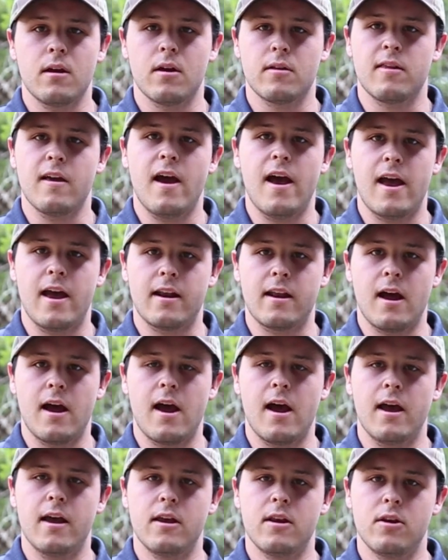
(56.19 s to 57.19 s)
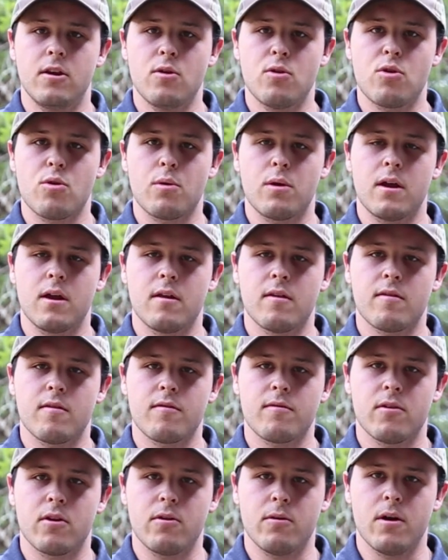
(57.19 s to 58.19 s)
diet high in nutrients
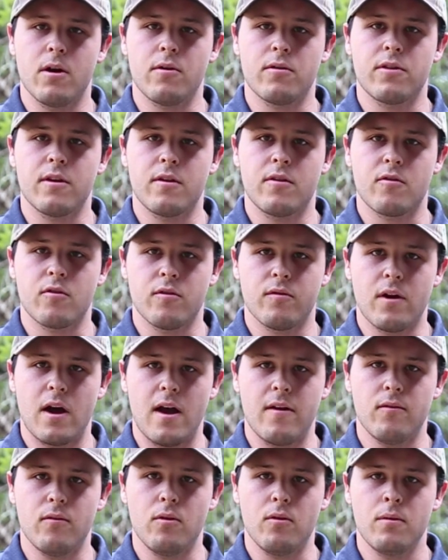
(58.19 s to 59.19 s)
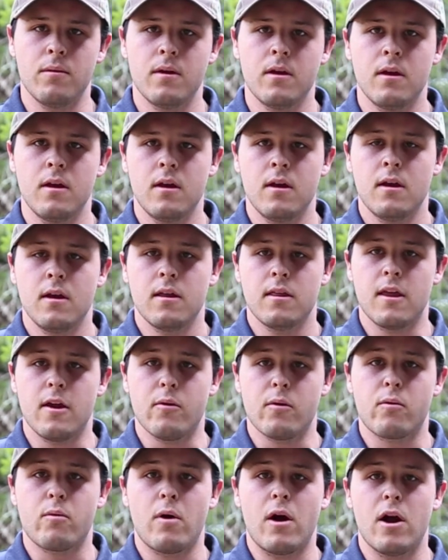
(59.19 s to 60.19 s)
for growth and survival. They
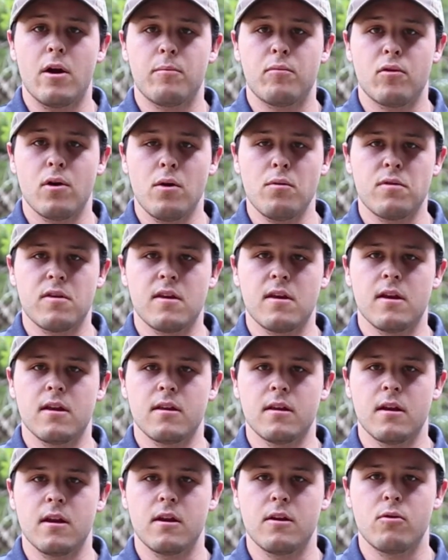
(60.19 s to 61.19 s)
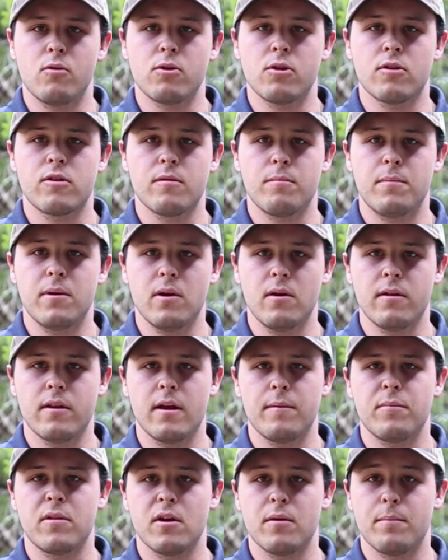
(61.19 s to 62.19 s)
require protein in order to build
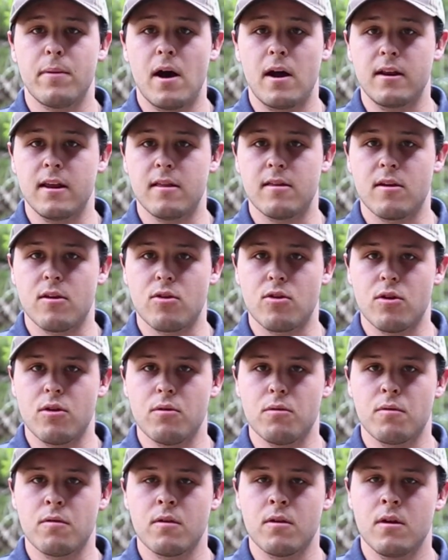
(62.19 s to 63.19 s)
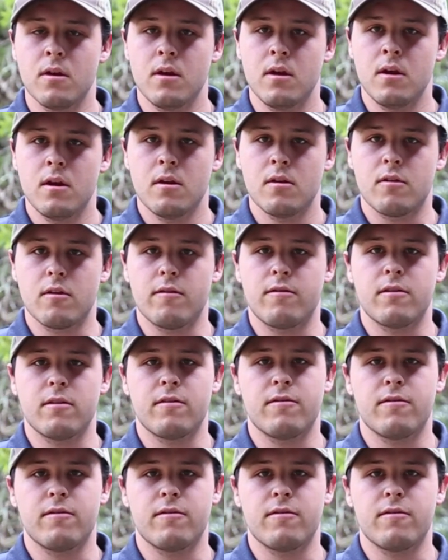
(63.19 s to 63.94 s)
up their body tissues. So for the